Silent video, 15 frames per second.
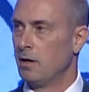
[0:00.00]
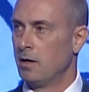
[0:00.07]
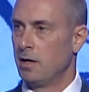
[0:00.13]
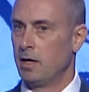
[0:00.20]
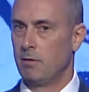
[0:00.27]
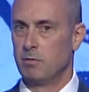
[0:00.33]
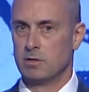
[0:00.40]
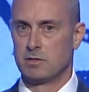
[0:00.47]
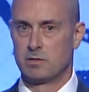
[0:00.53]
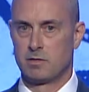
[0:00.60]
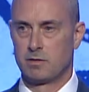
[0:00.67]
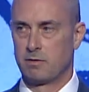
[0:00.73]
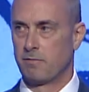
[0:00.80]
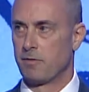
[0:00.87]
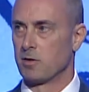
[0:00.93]
he was
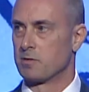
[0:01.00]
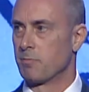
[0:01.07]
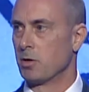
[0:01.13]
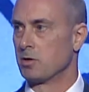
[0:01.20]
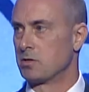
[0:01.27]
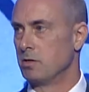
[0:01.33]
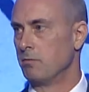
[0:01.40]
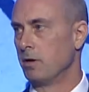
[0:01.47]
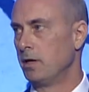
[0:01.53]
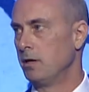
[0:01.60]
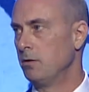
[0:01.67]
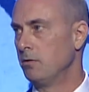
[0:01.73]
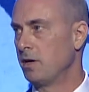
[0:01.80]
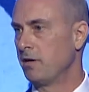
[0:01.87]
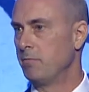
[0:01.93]
the first person really
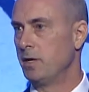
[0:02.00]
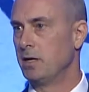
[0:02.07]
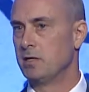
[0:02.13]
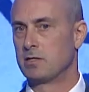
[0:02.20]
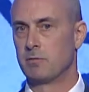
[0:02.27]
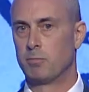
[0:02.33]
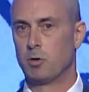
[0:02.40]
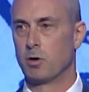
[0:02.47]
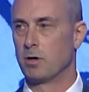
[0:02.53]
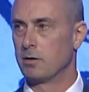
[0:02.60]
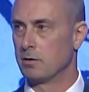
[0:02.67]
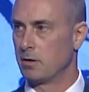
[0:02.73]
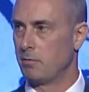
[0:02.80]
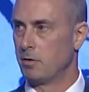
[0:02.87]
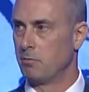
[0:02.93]
who gave me any support
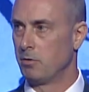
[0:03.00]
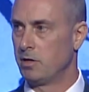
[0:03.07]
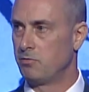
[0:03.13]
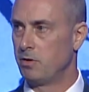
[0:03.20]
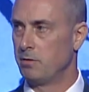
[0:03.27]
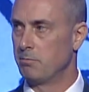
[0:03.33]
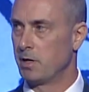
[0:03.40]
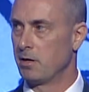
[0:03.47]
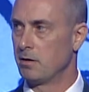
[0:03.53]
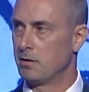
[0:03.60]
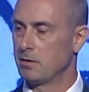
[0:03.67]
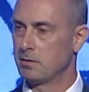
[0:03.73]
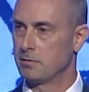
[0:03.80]
and would retweet my